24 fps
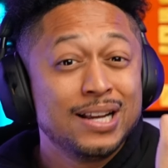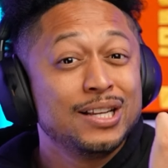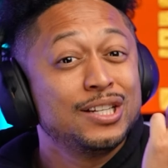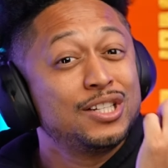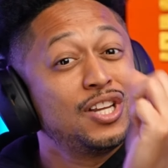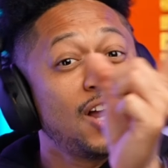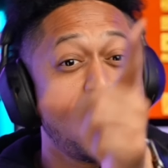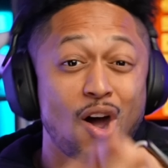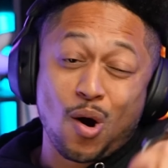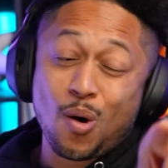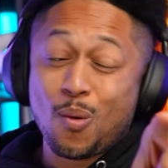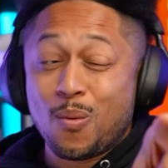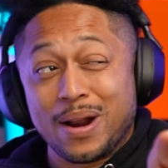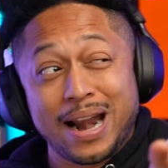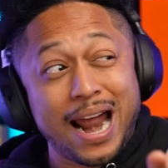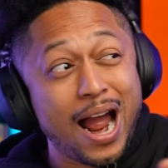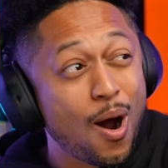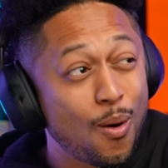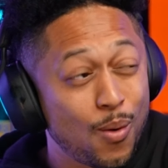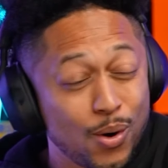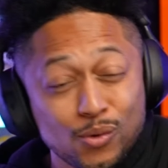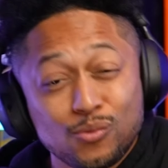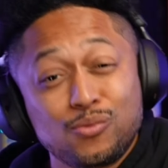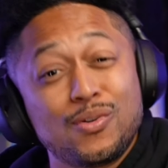So what
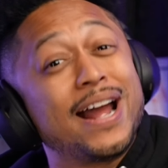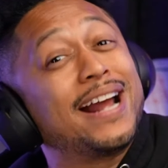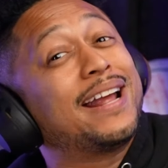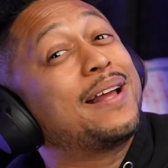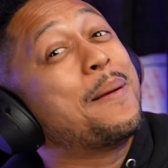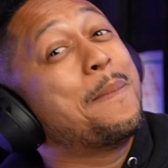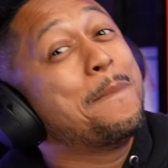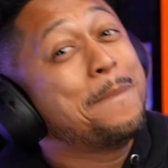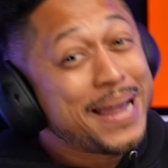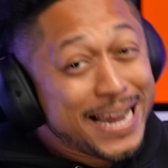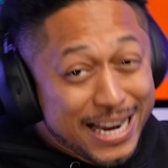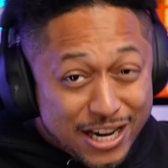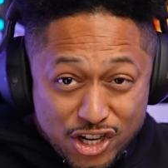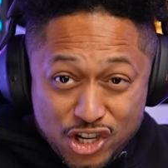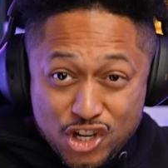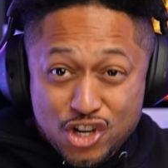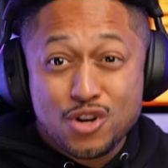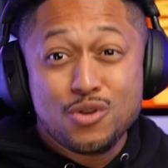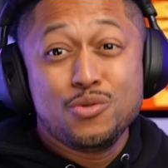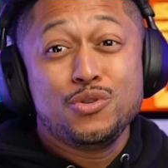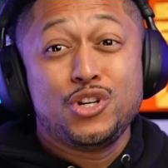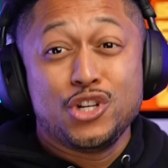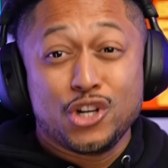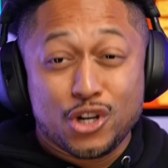I would recommend
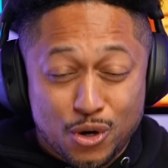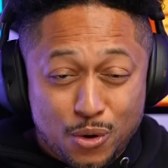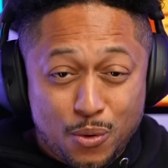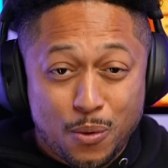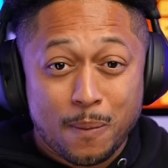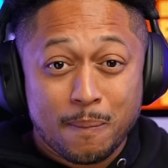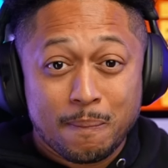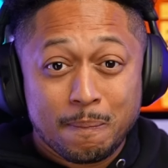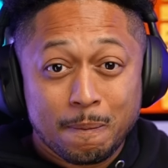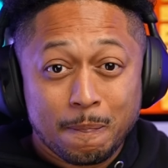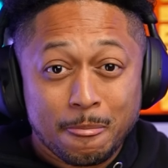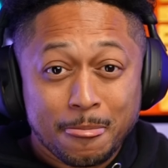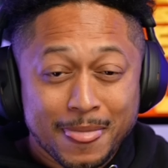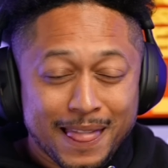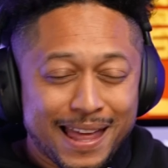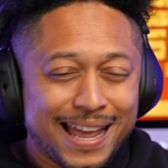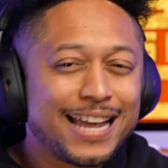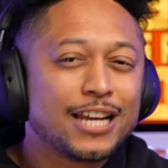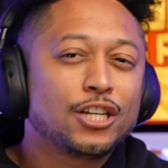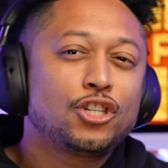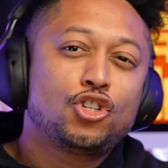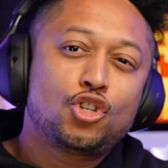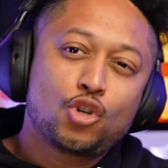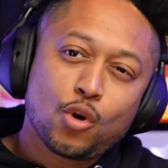you do
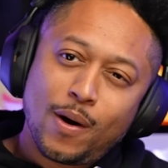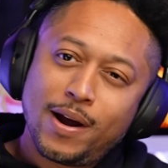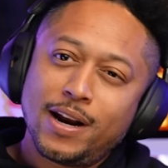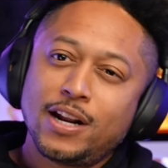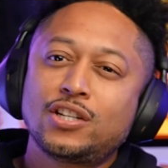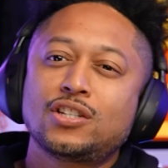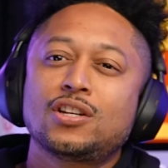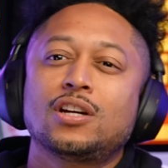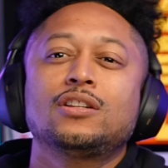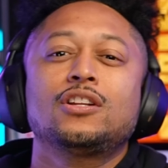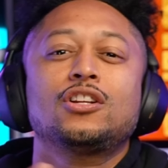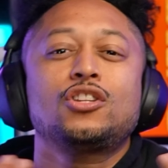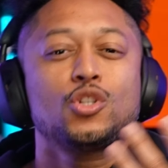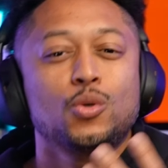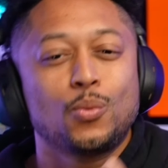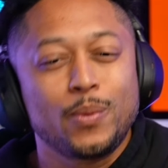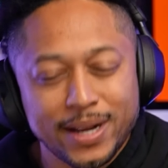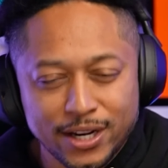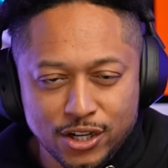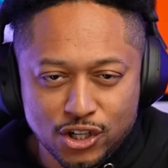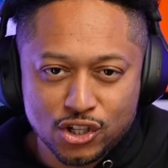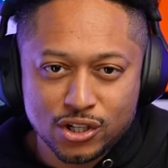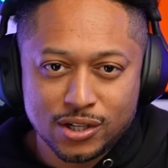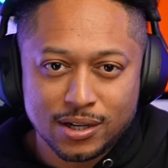is join us on the
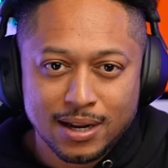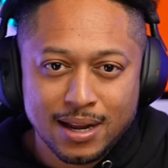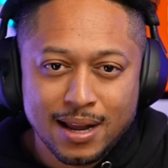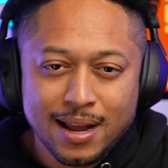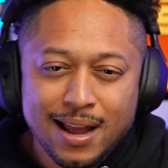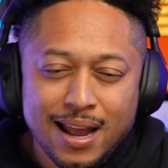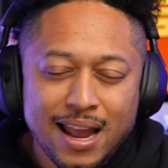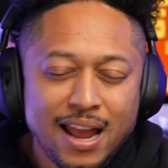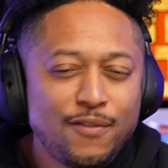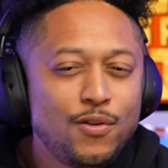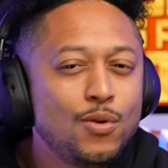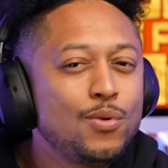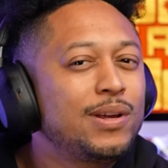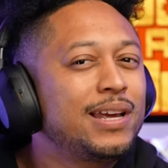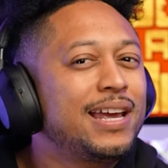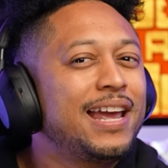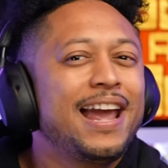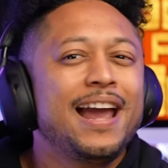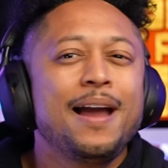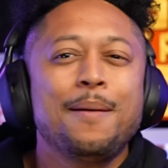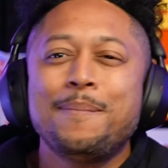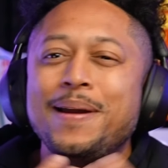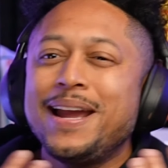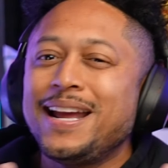Twitch. If you
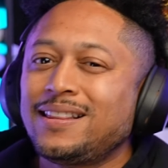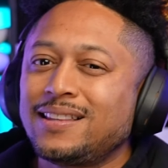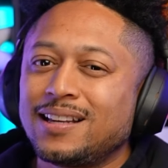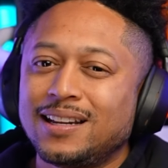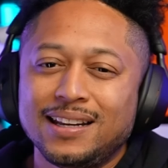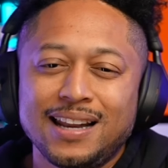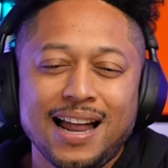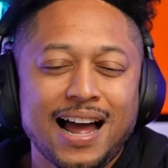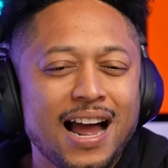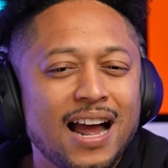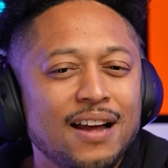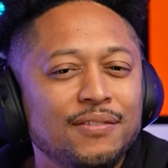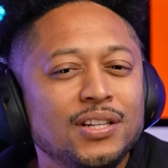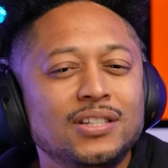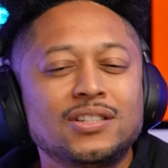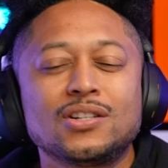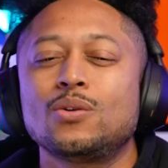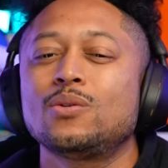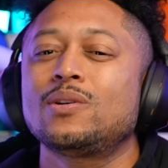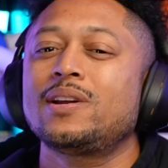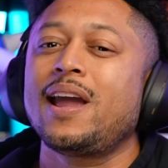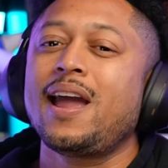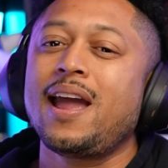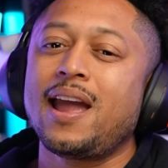can't make the lives, it's
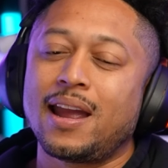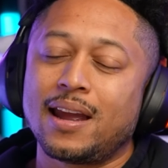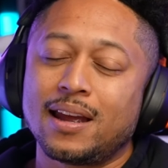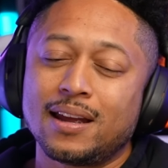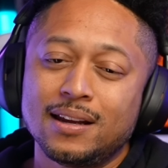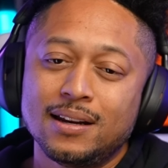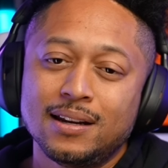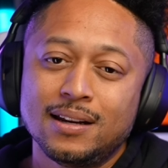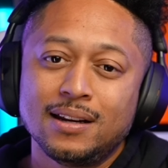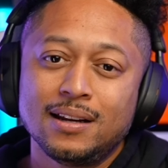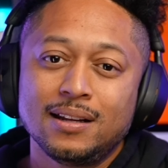okay.